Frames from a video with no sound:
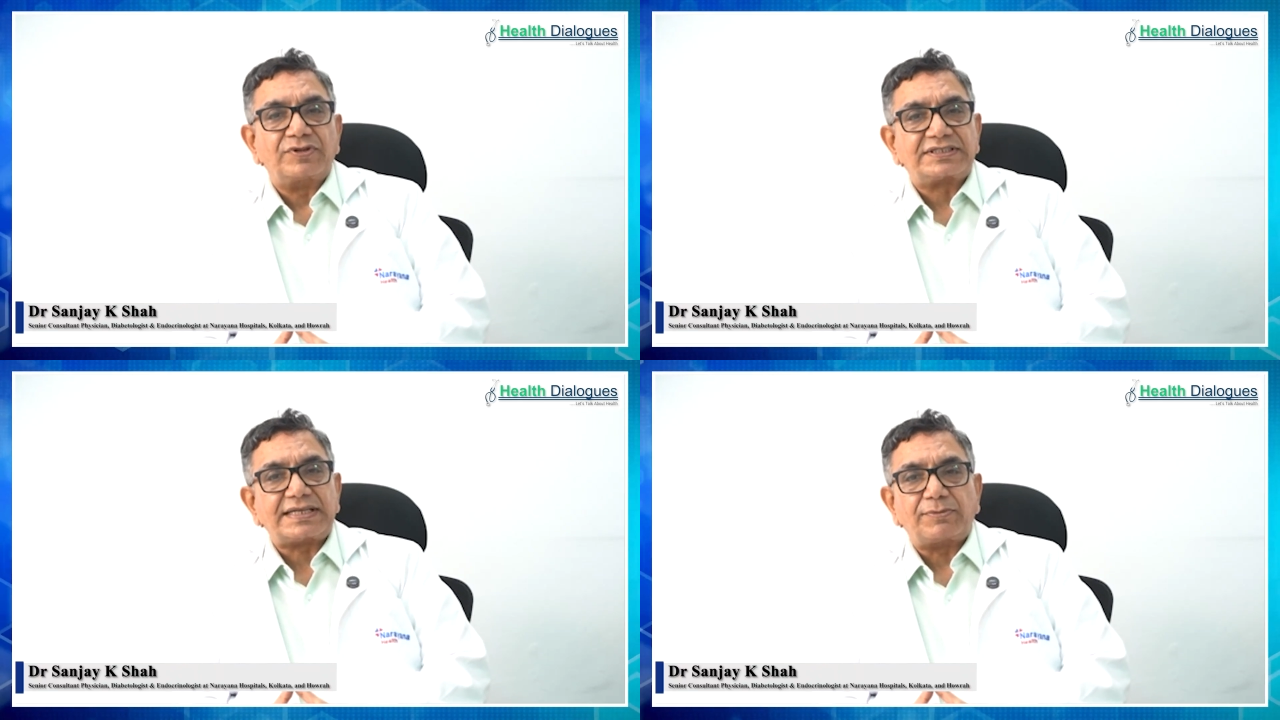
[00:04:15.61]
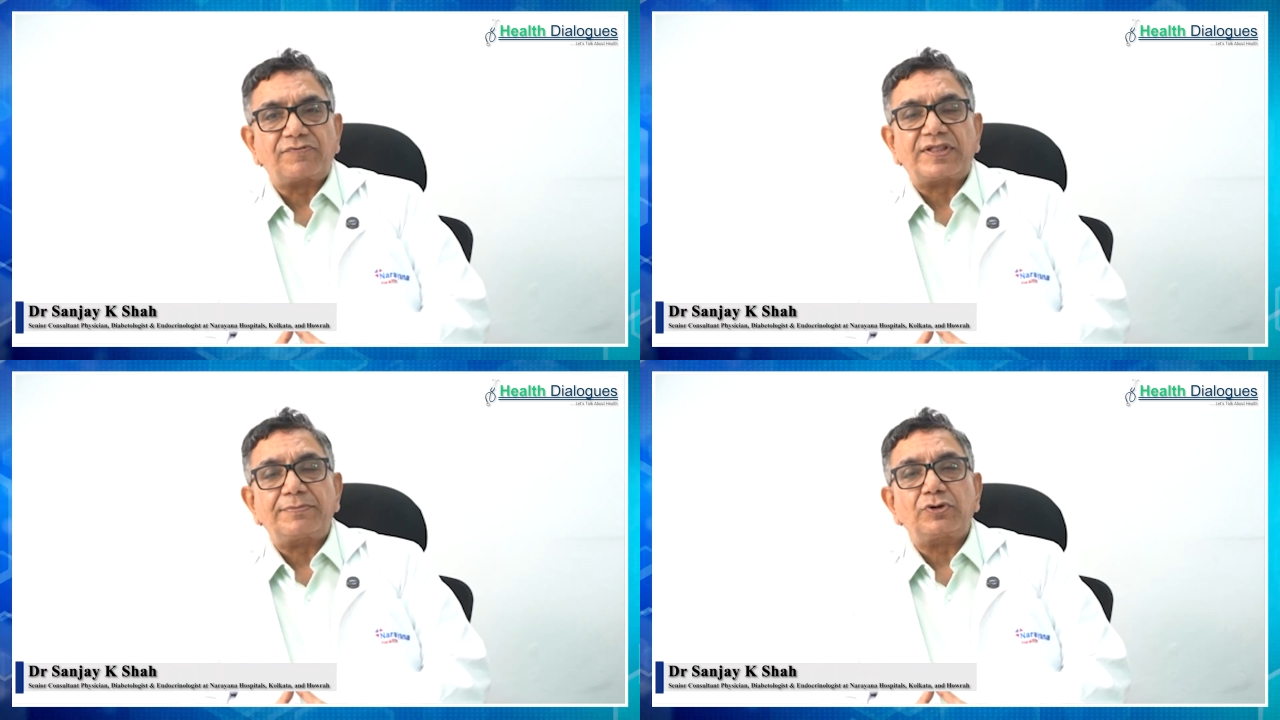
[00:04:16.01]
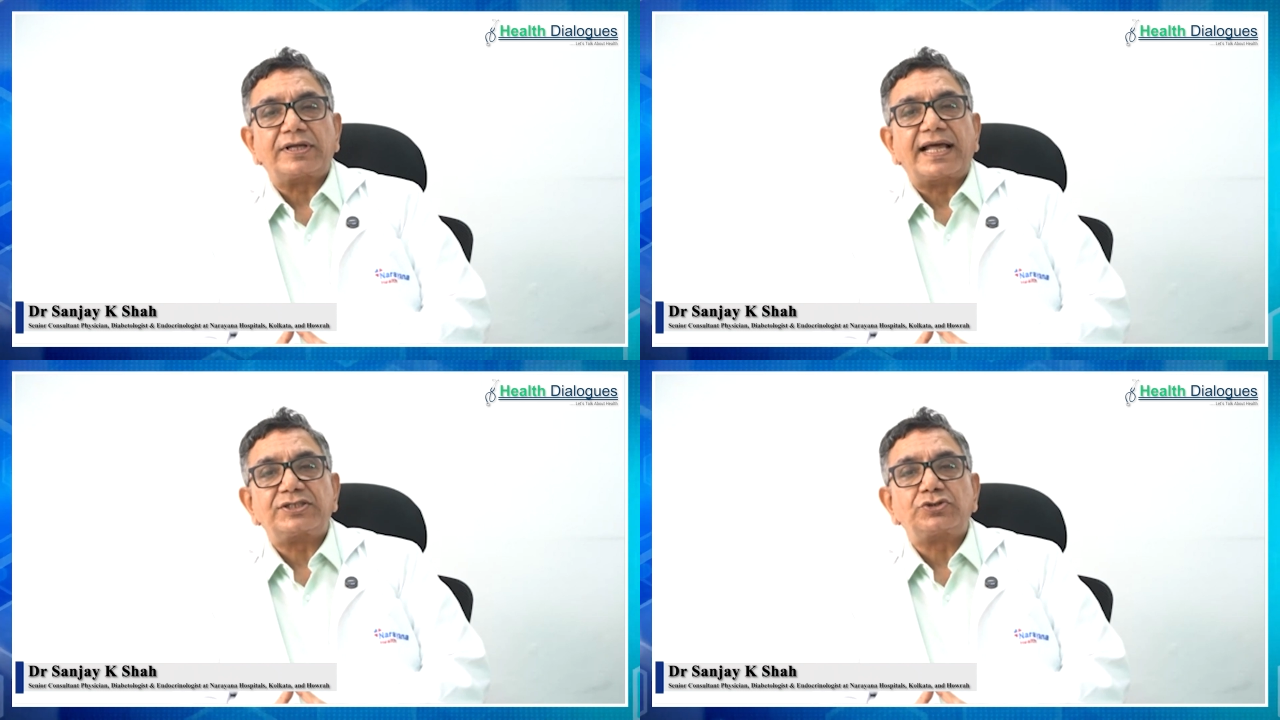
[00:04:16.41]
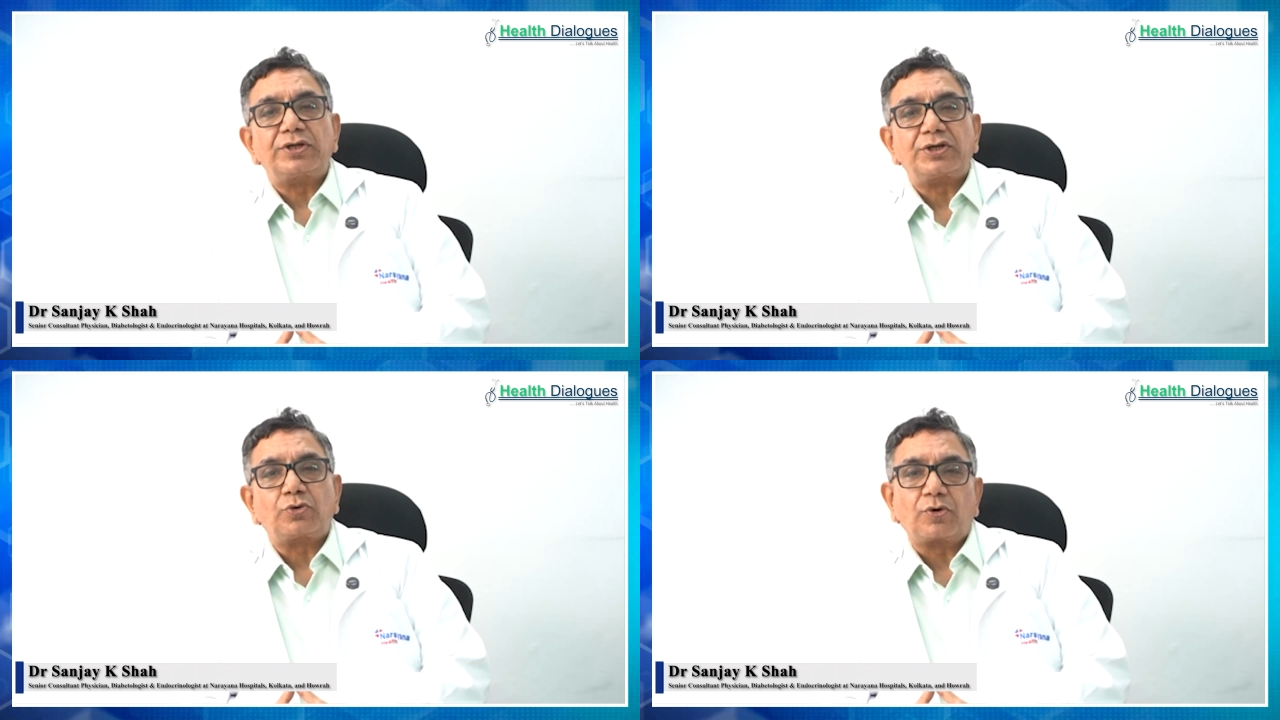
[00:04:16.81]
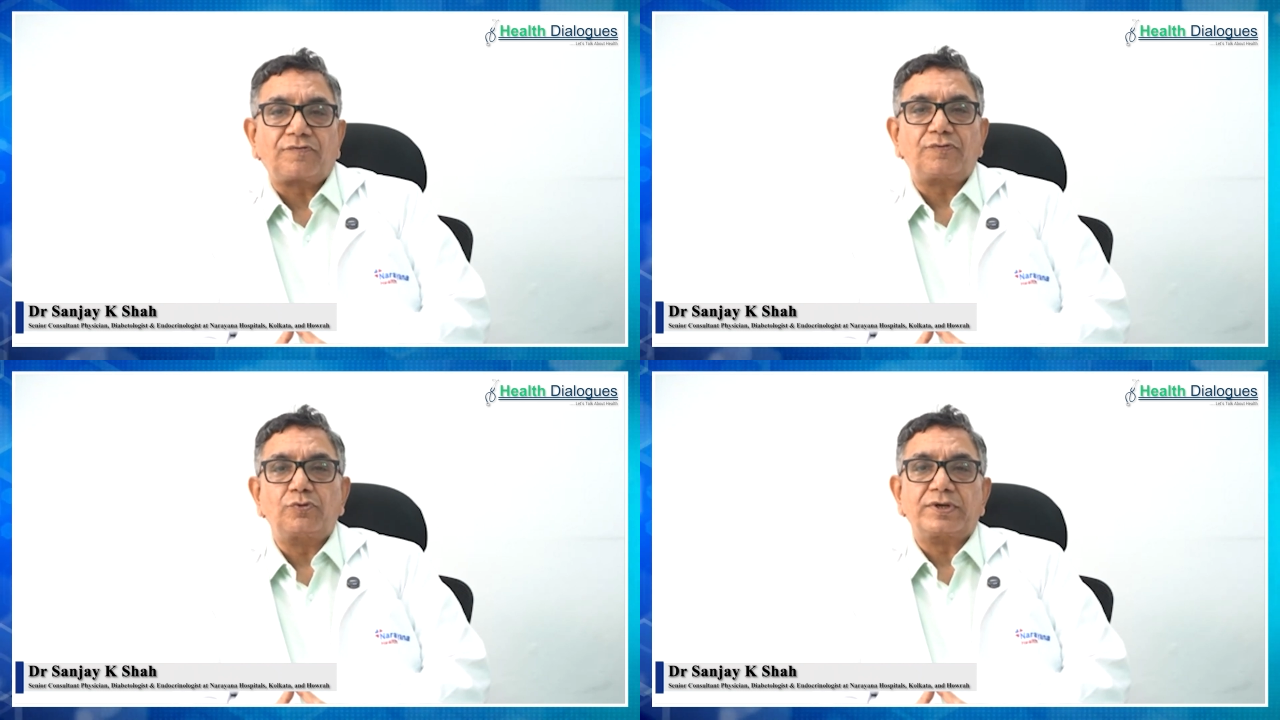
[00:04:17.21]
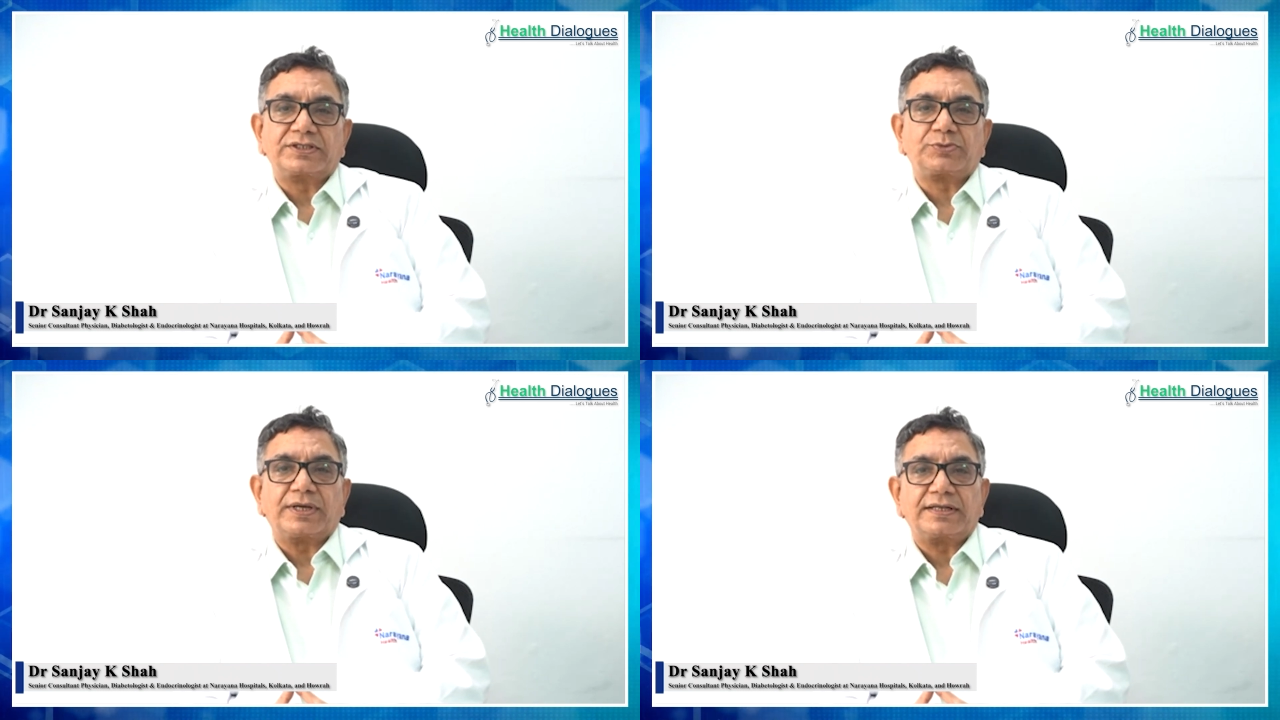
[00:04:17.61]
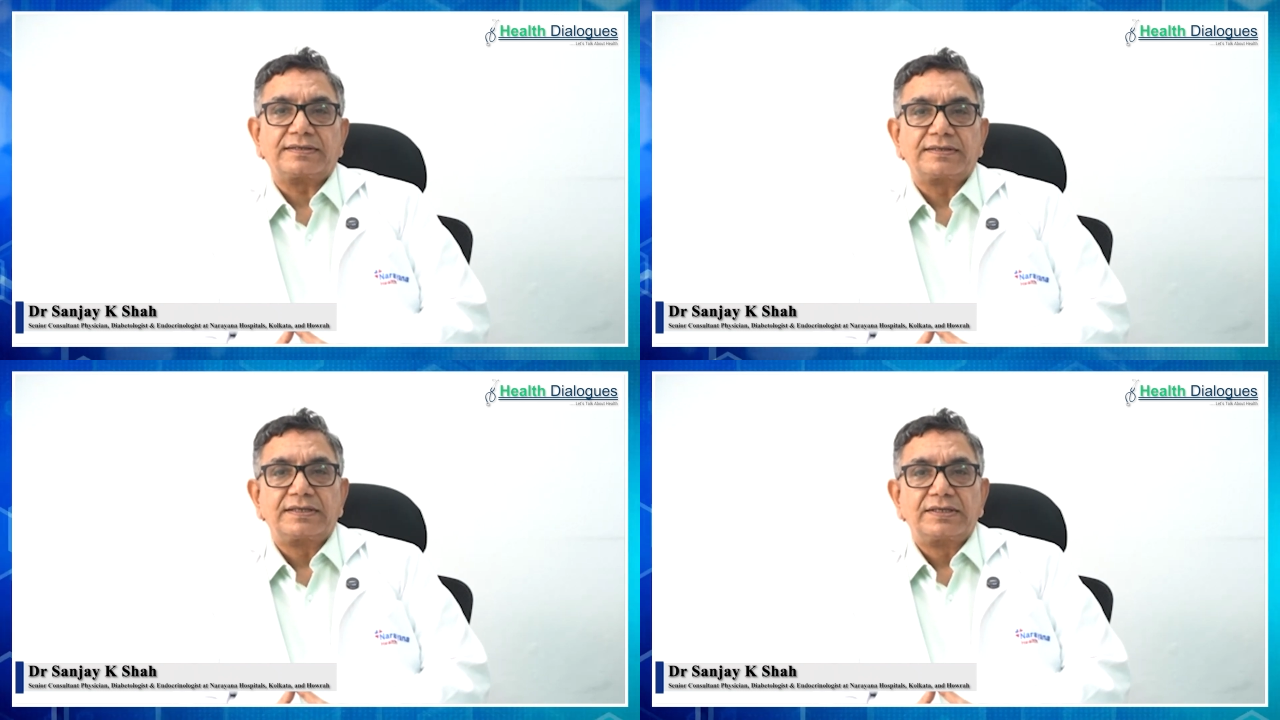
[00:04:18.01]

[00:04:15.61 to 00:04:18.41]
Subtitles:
with some of them you can actually cook food as well.